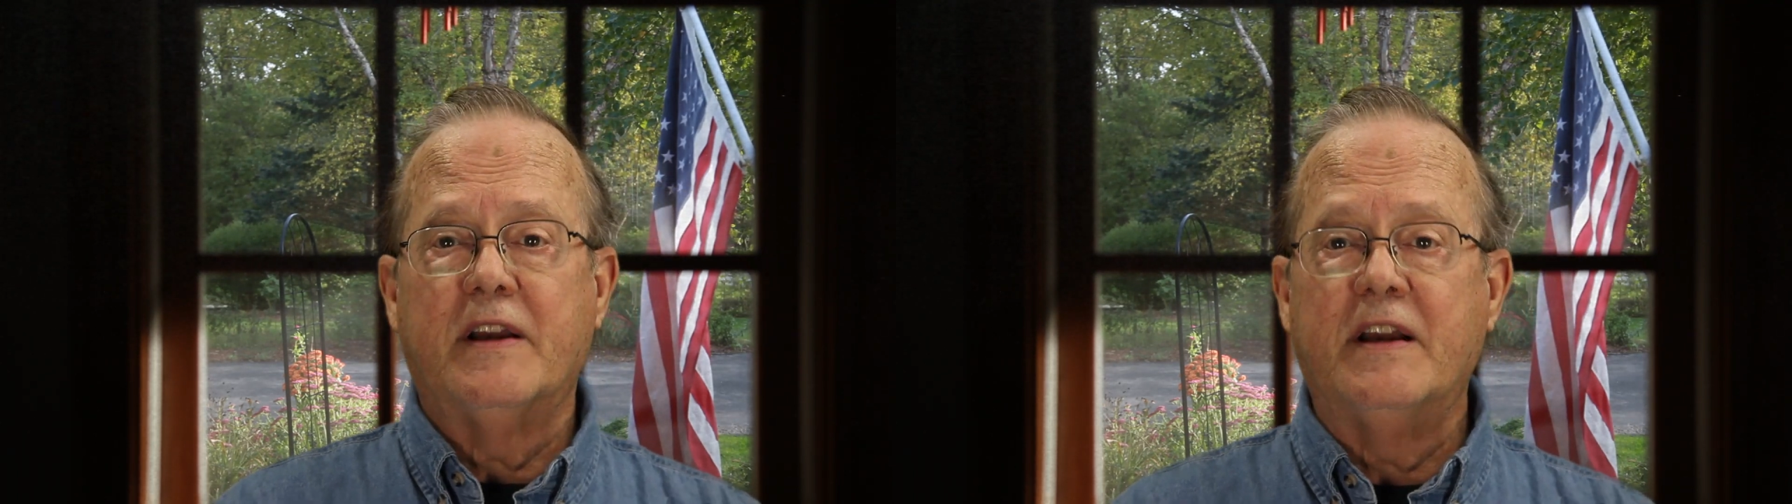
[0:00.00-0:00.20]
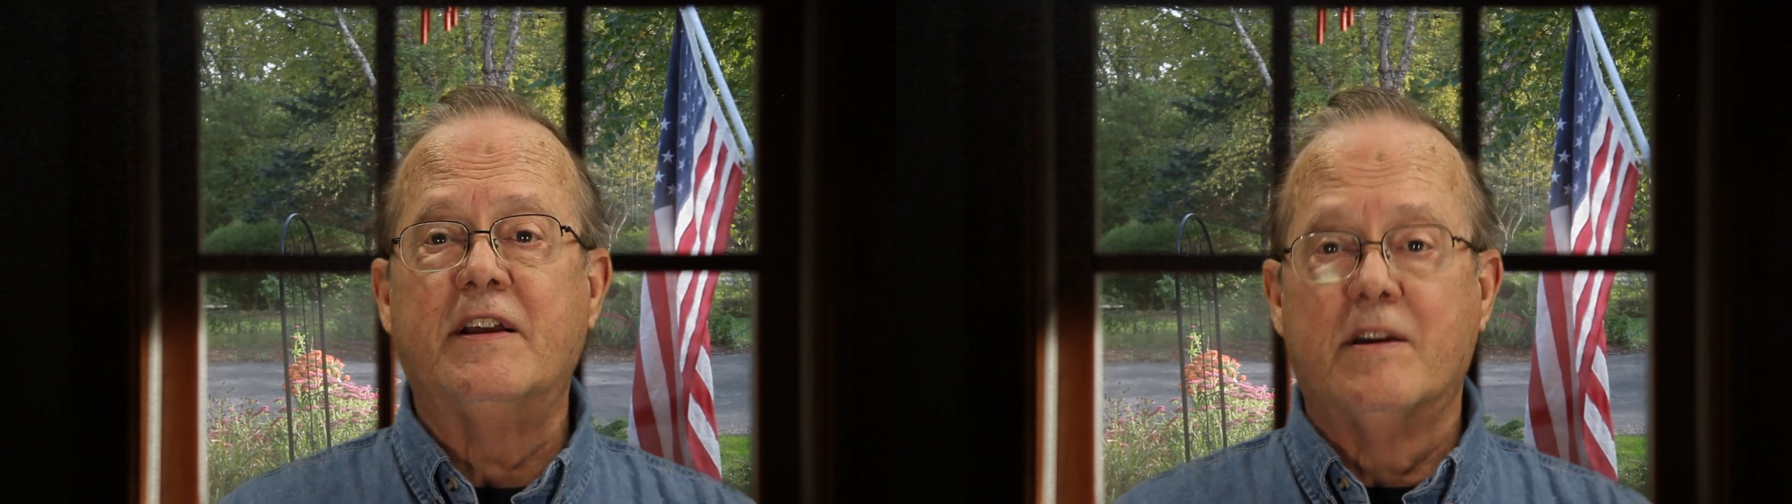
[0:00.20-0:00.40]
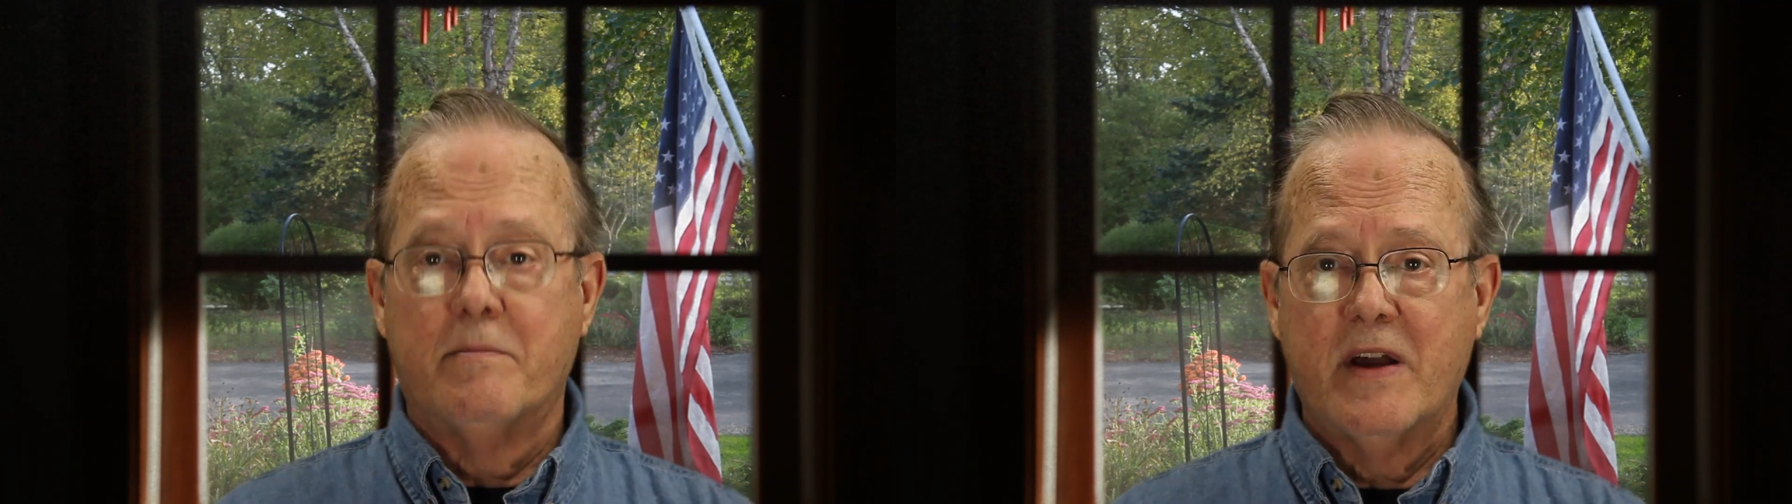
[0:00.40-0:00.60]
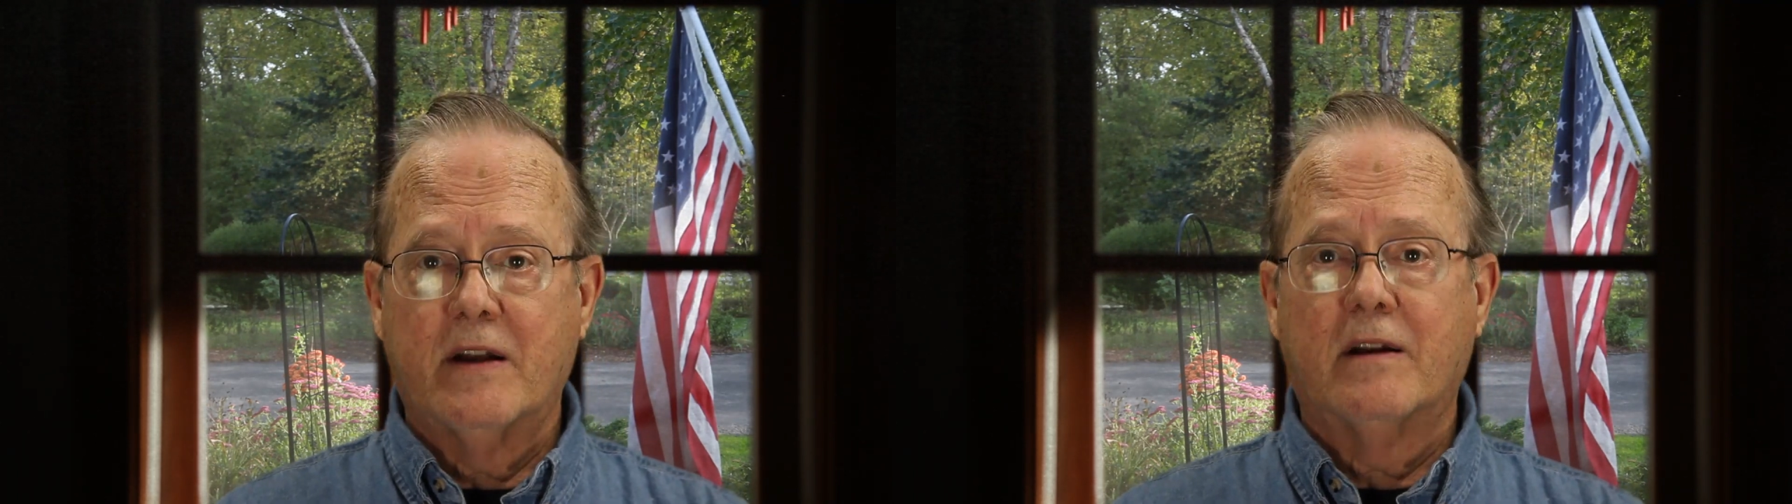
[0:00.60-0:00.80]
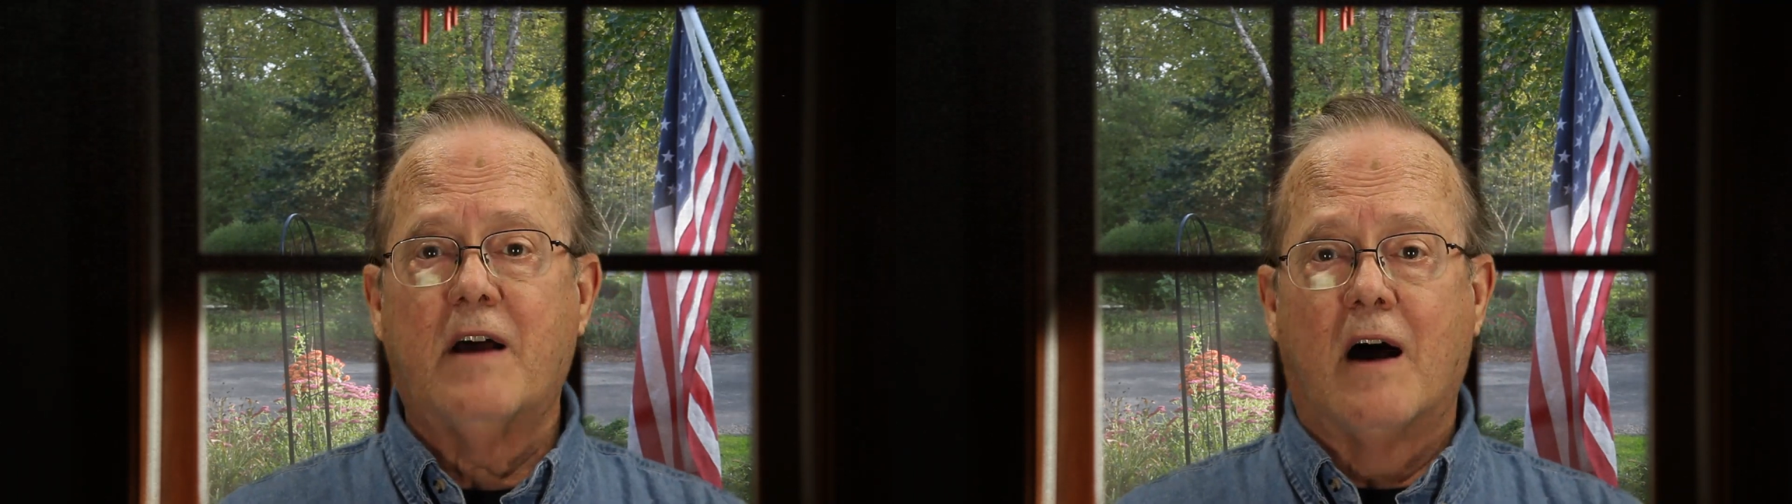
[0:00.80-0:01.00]
in the
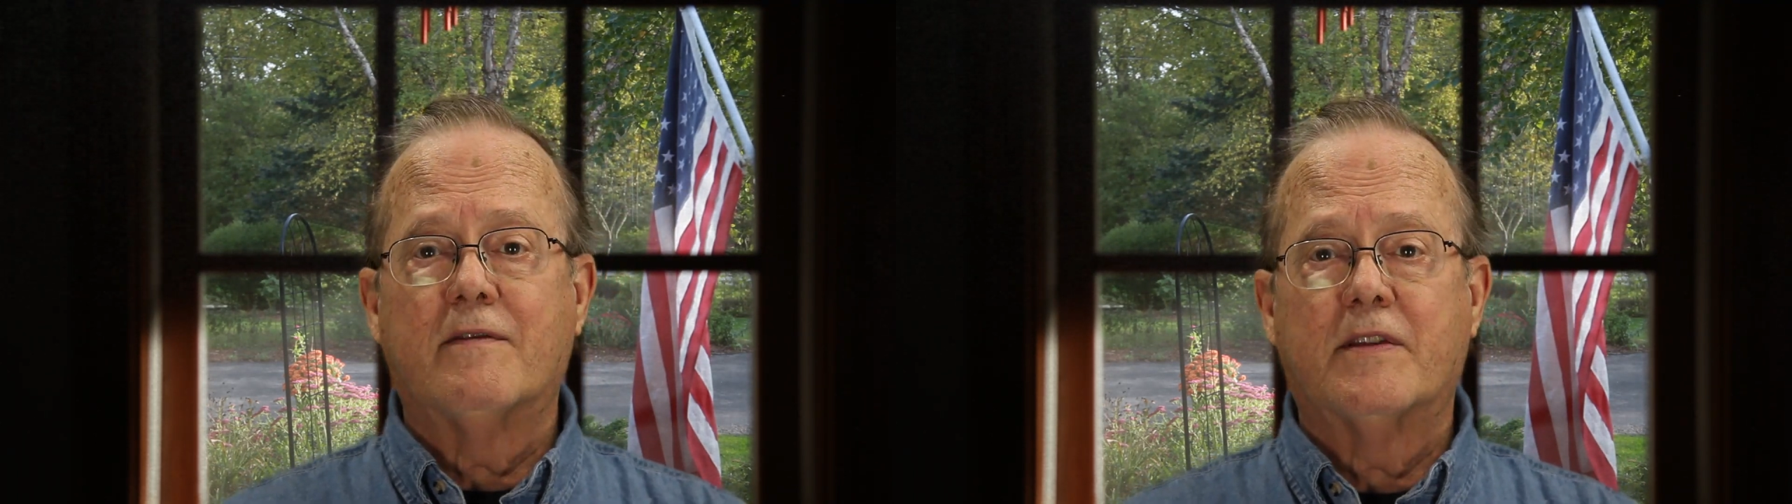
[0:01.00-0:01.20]
middle of